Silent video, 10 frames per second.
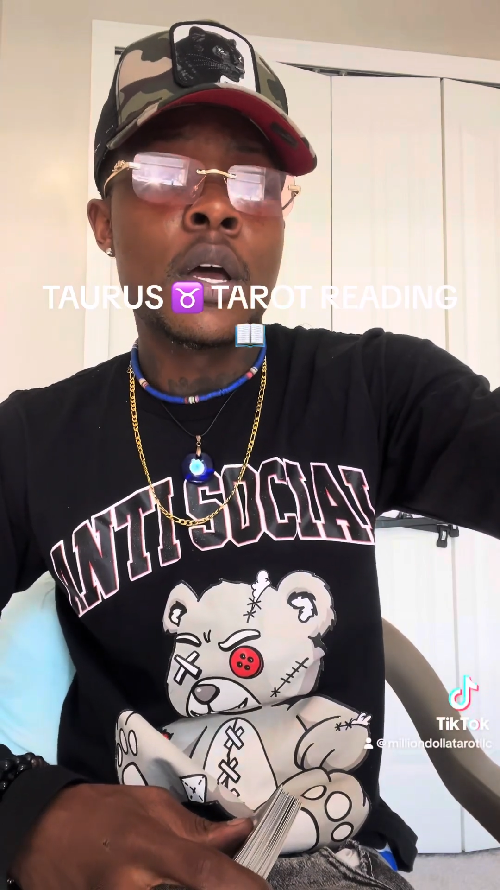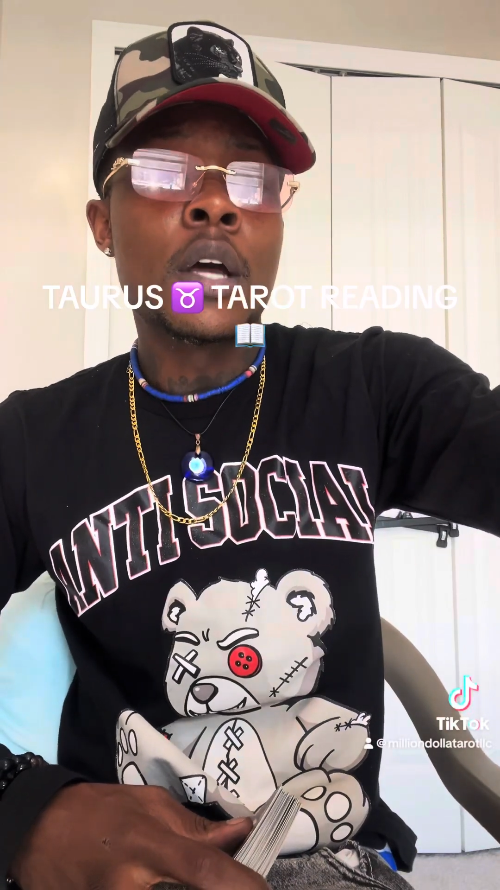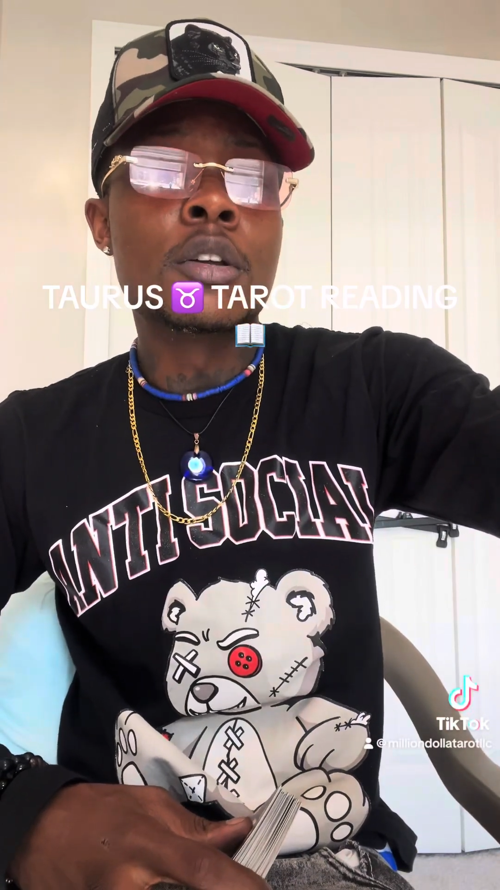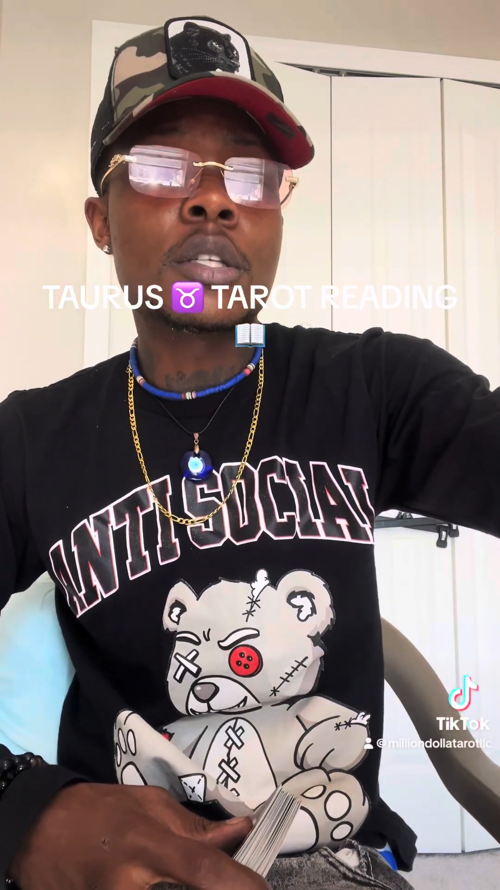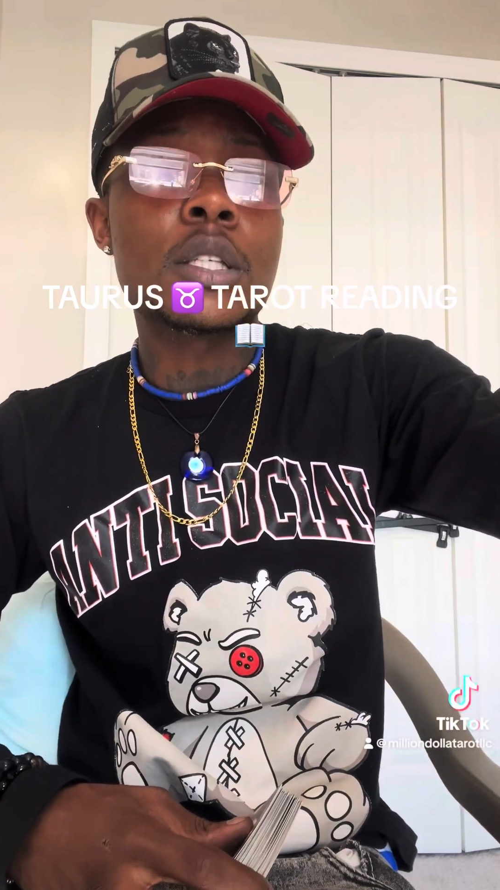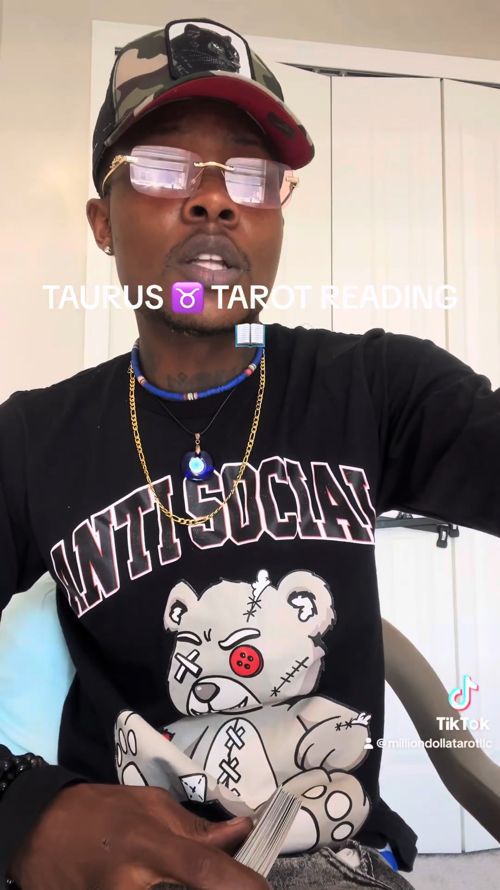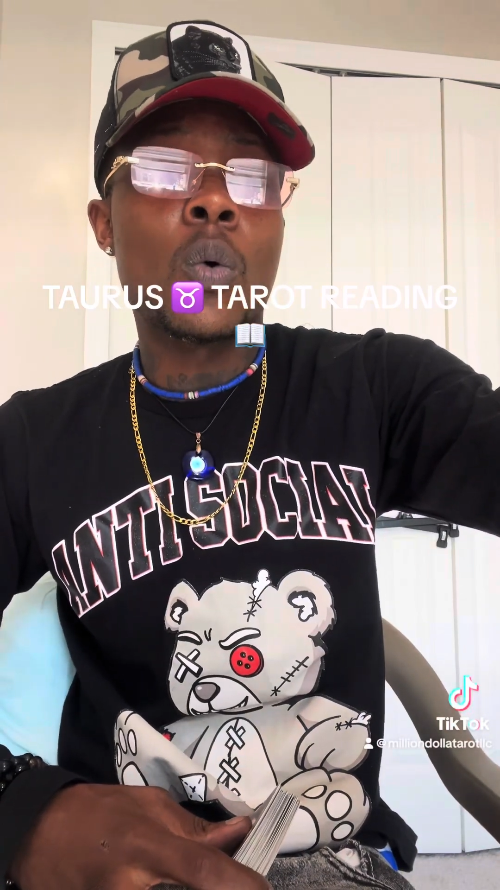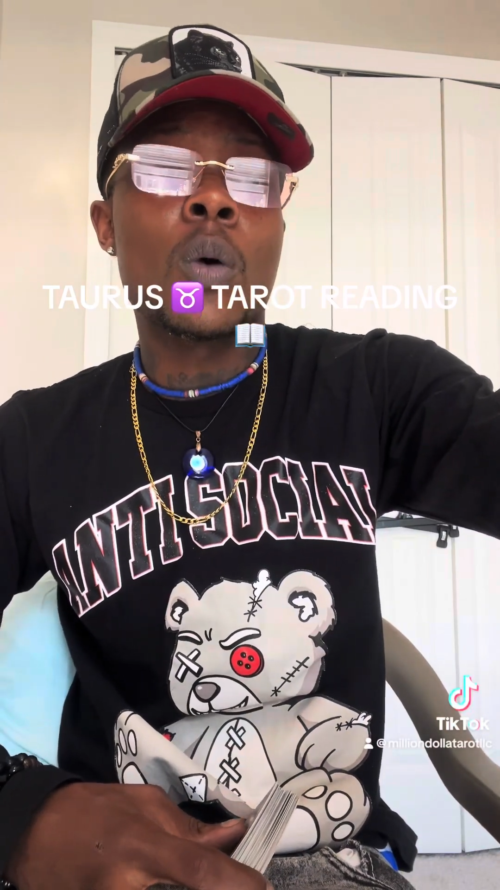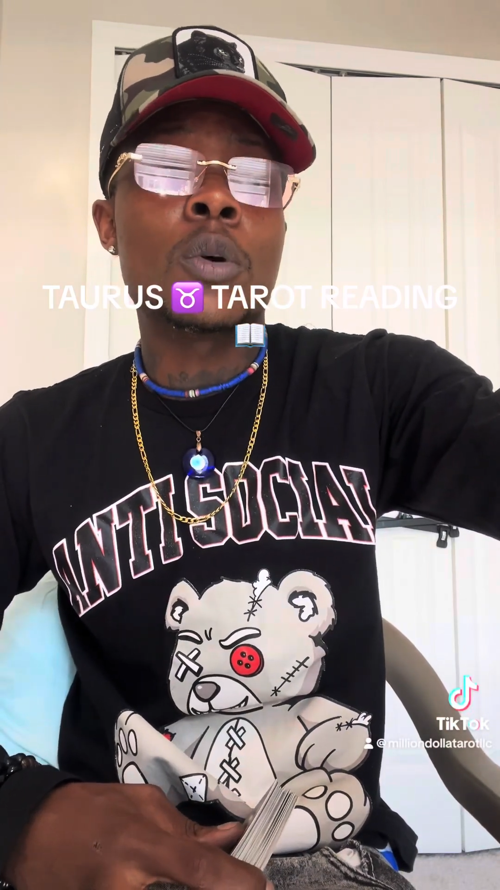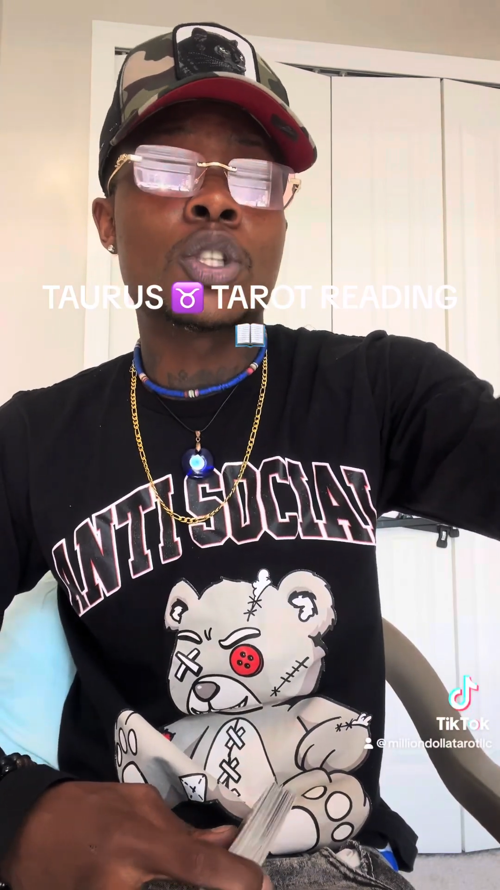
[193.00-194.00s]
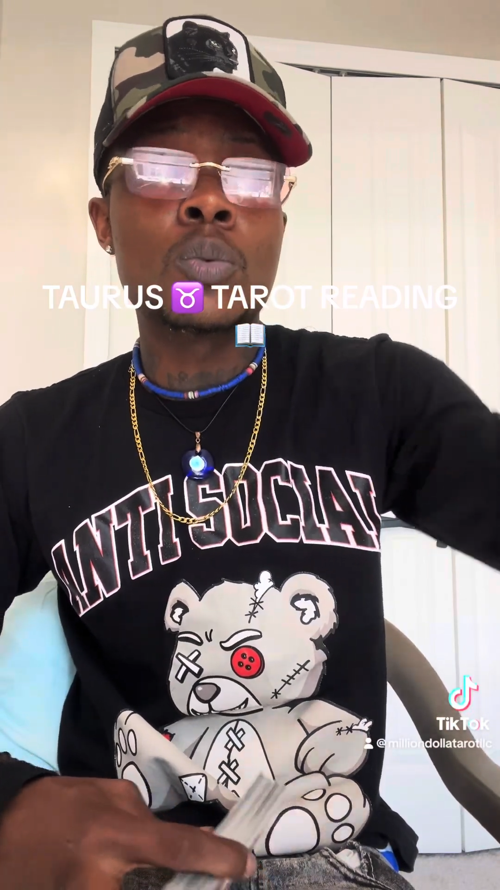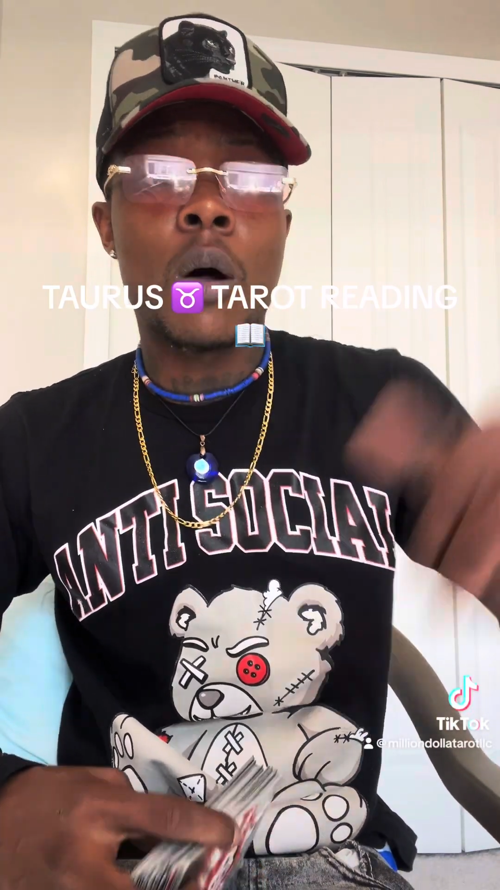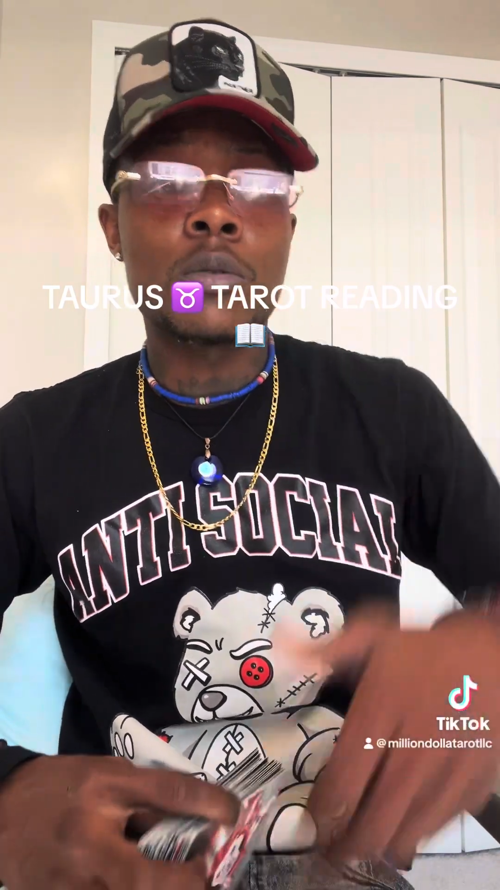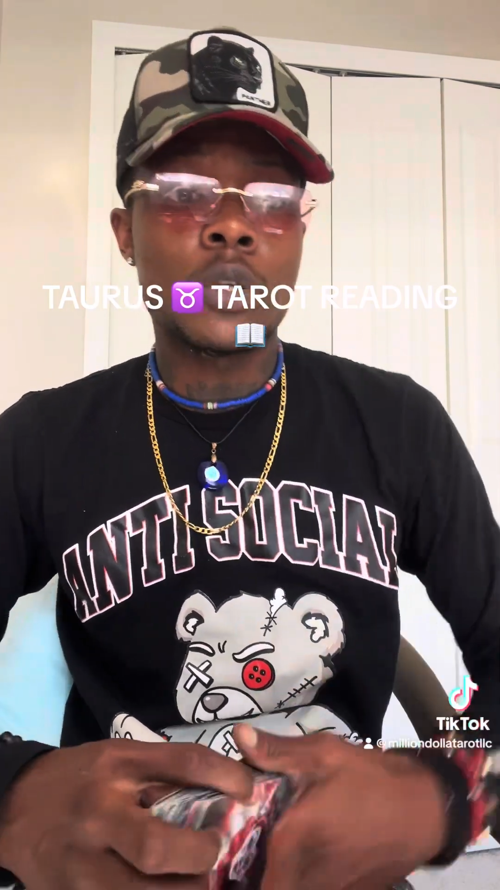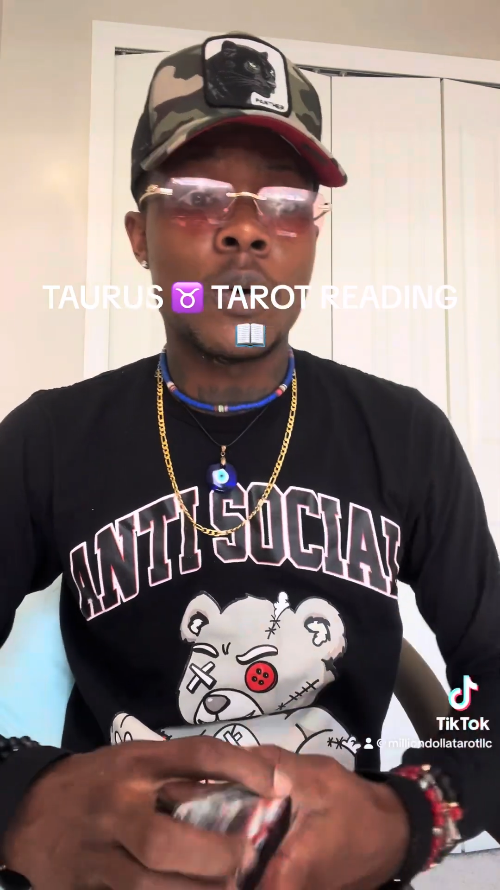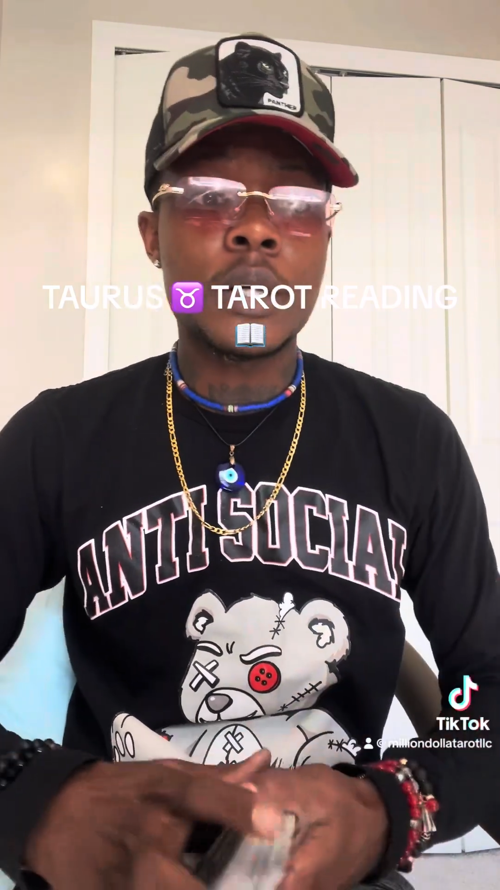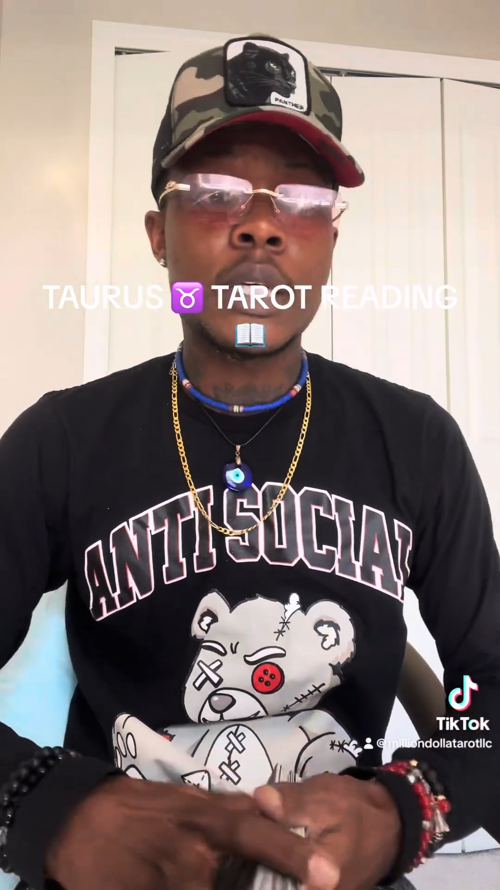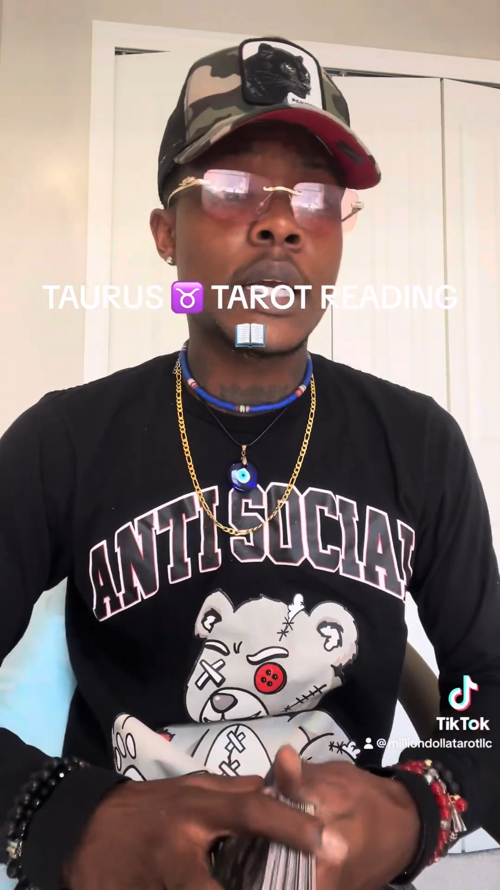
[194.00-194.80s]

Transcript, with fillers: This is knowing what you want Taurus,